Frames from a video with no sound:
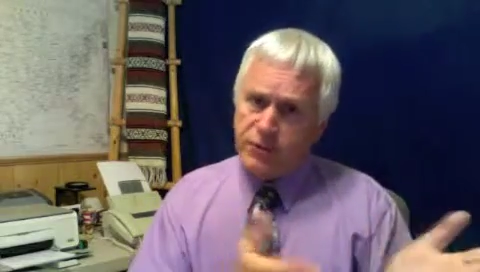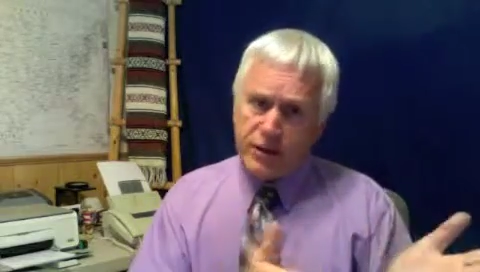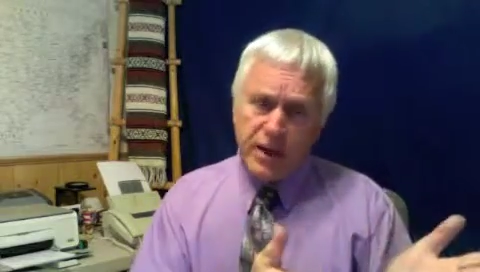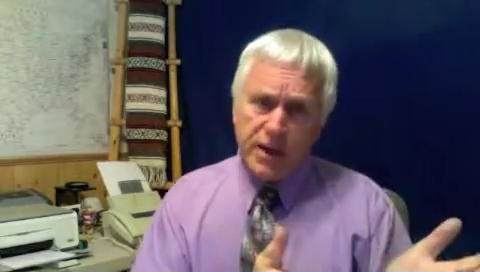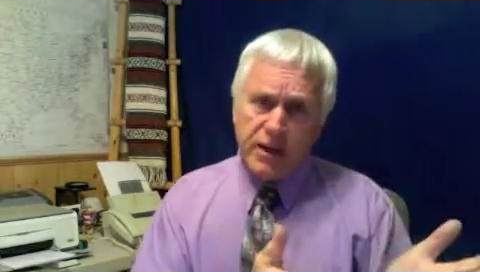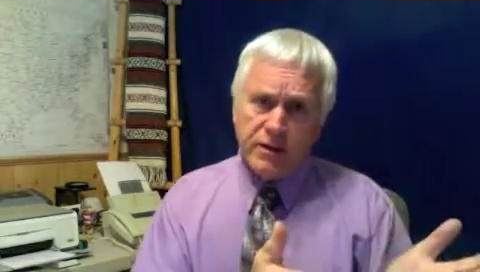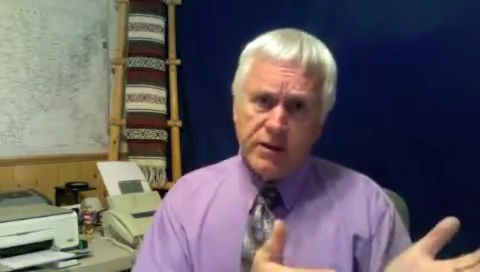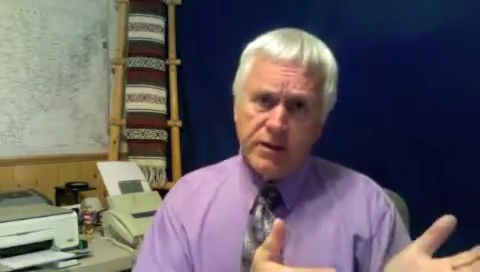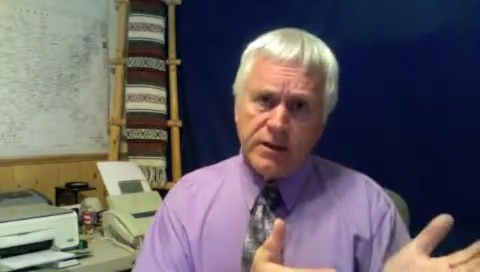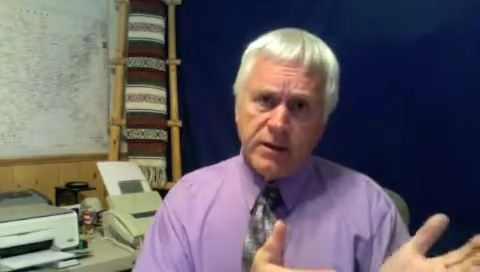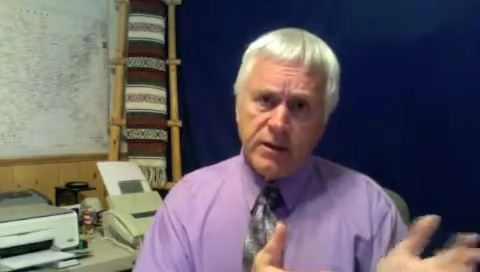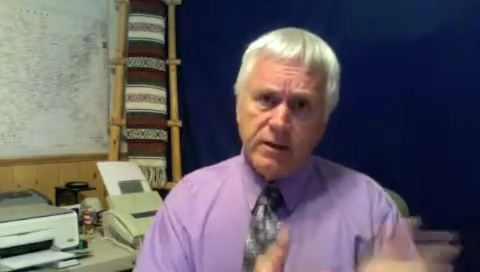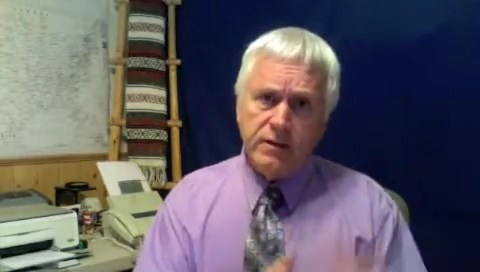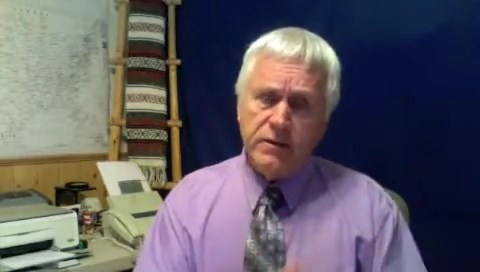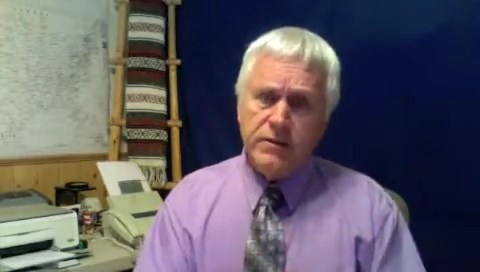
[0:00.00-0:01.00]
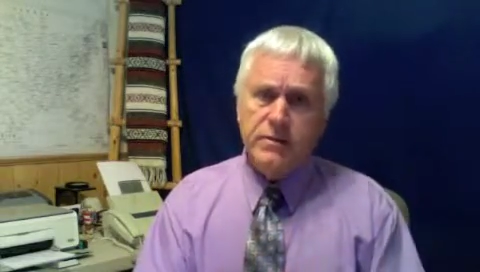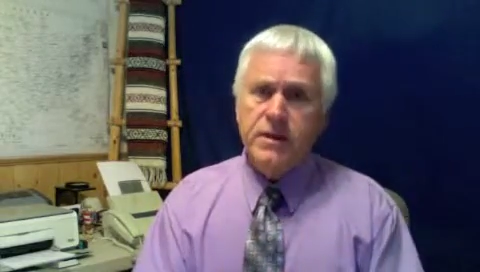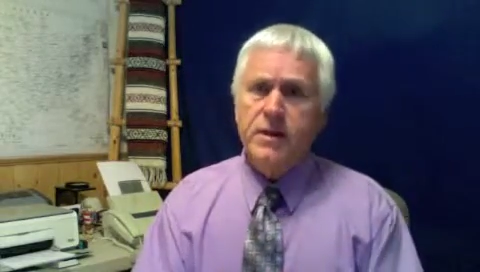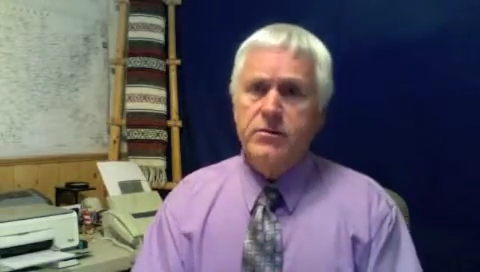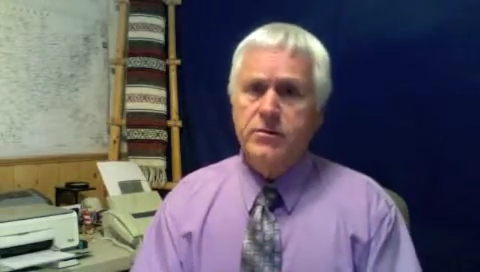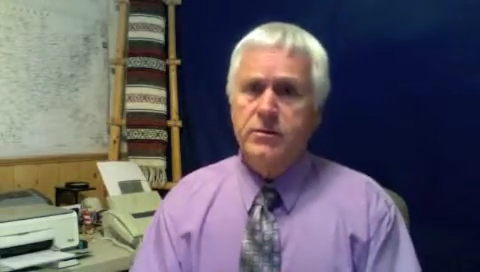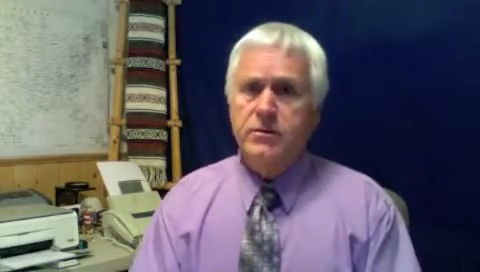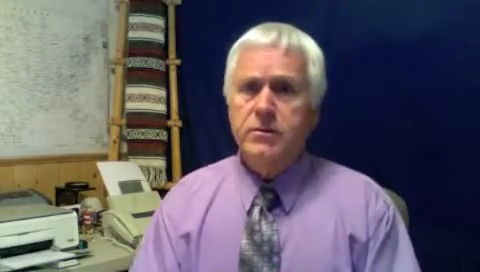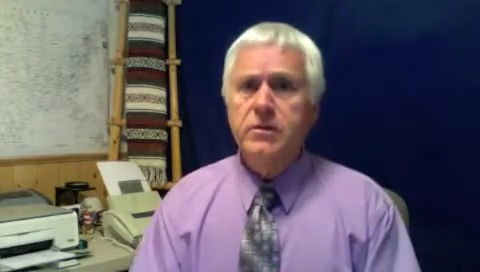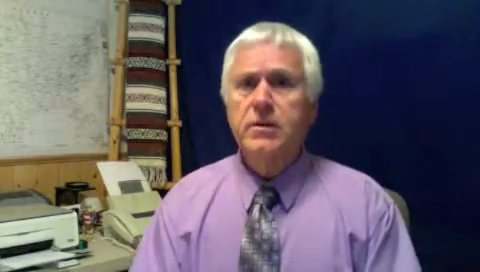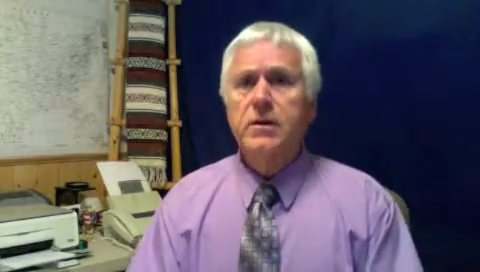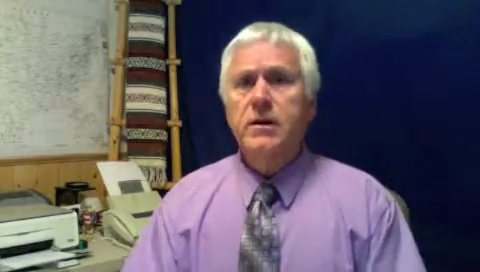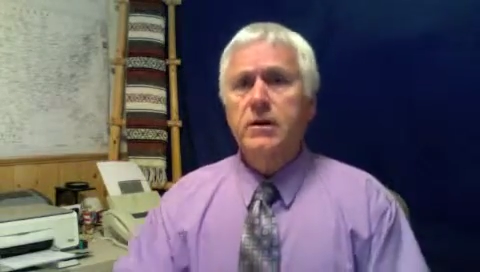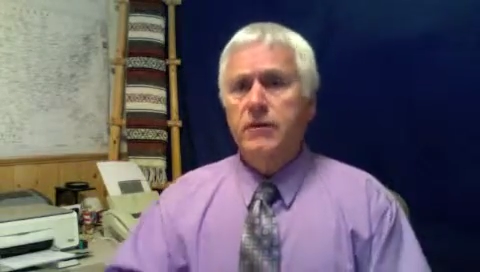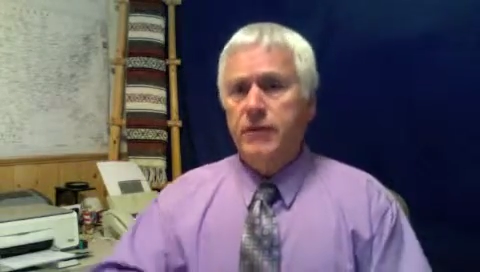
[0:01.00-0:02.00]
If you can't attend any of these sessions,
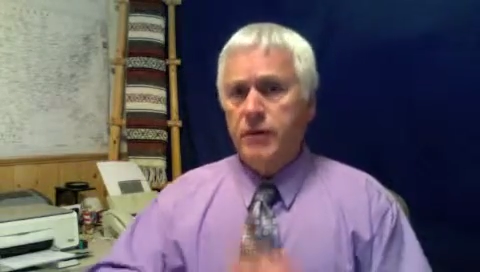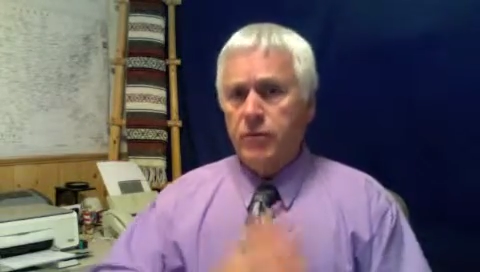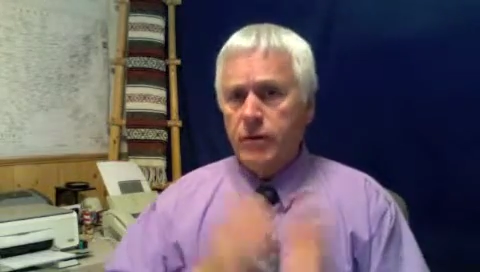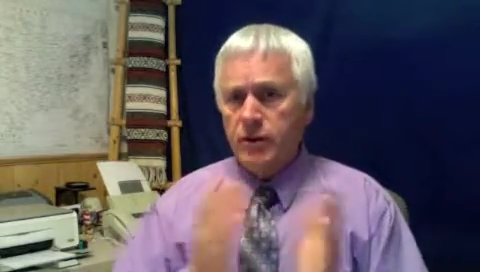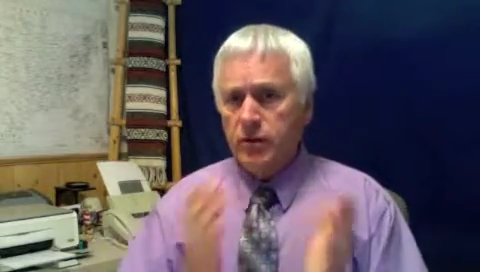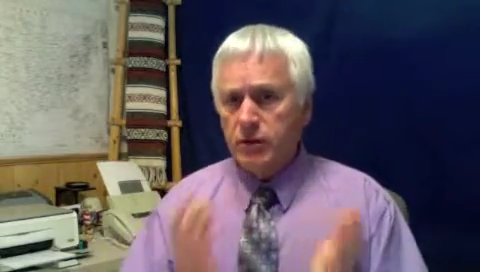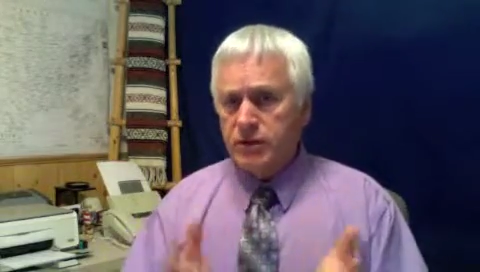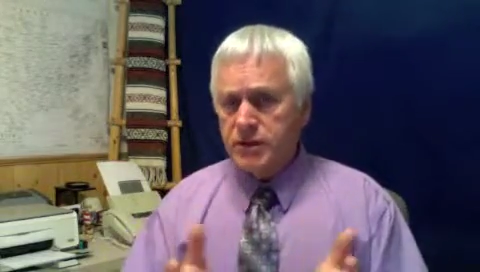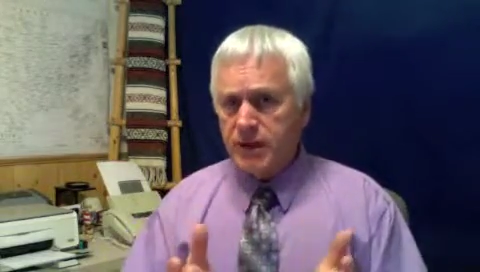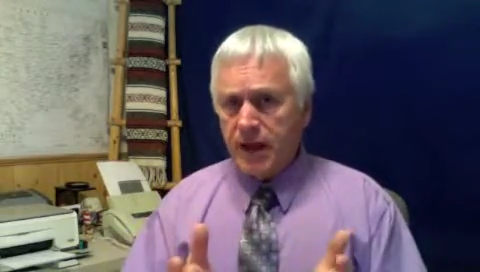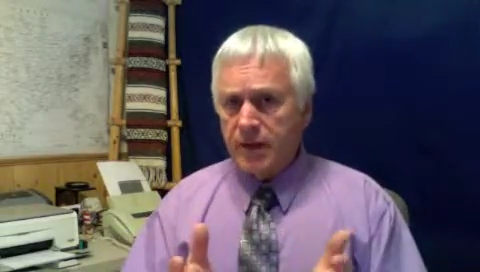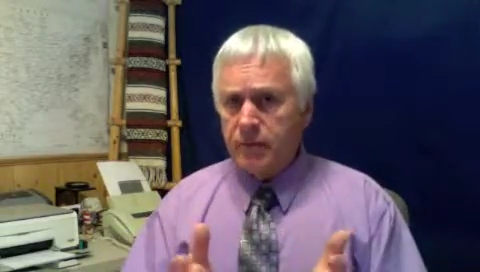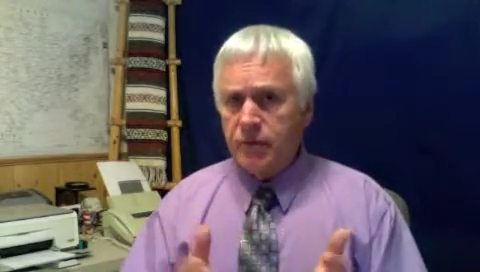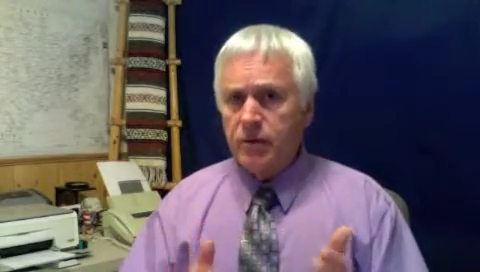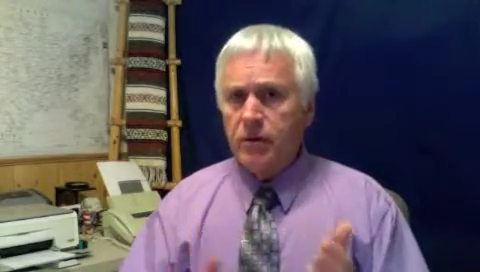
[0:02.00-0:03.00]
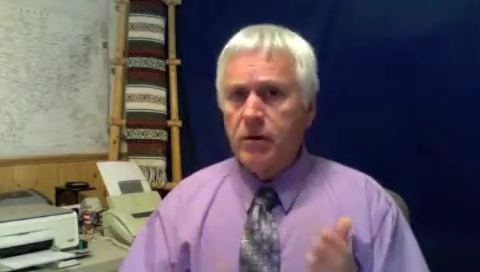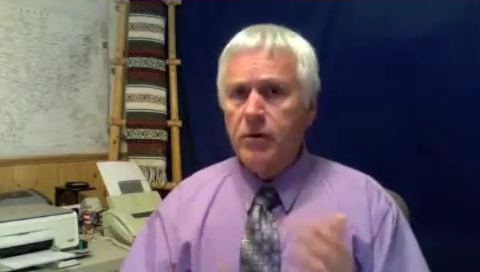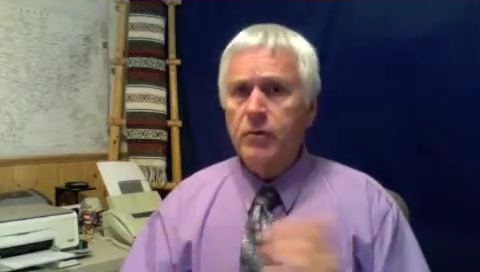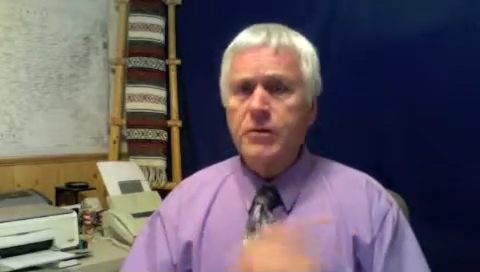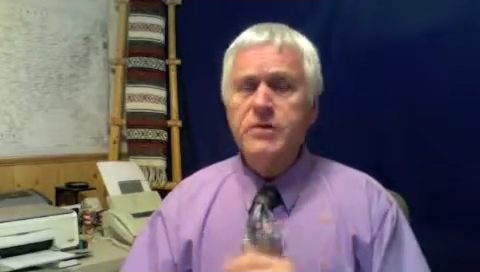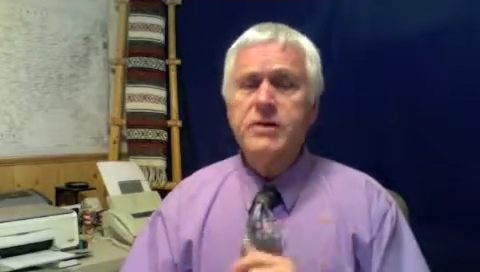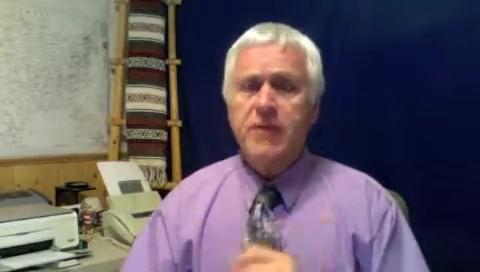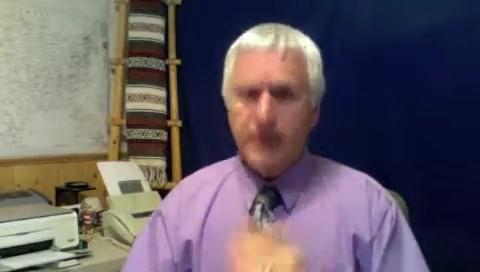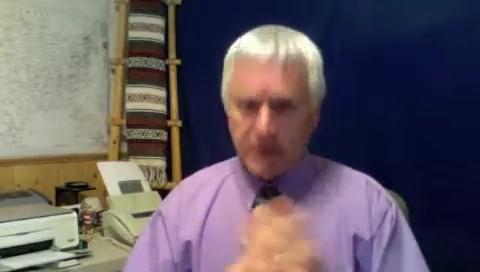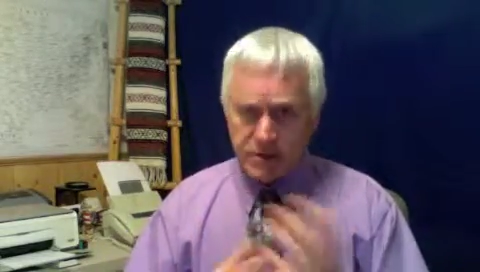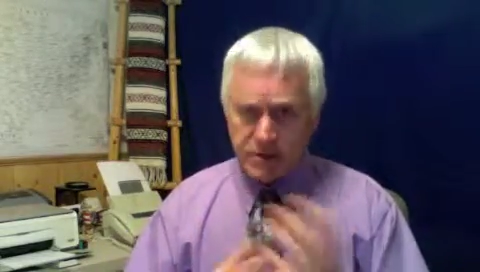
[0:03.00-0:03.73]
then we do a Skypinar, which is like a